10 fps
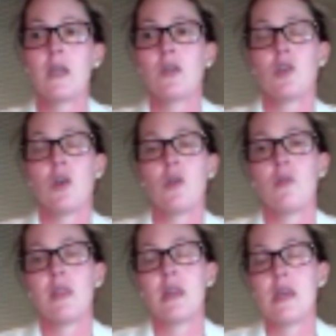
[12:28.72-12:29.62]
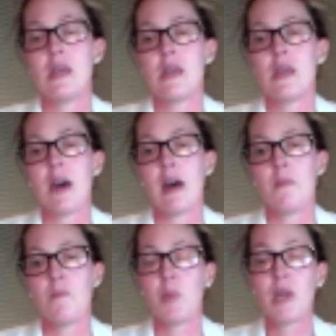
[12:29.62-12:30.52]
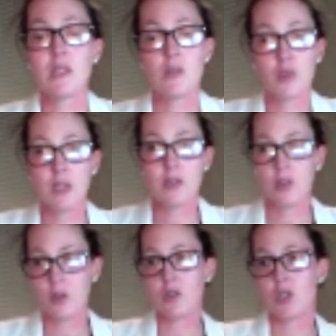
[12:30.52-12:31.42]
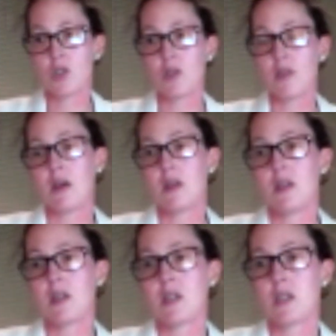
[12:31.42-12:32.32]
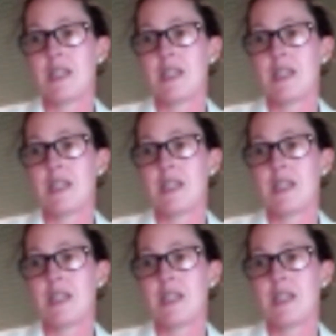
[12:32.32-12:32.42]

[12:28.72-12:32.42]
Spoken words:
So the piece of research that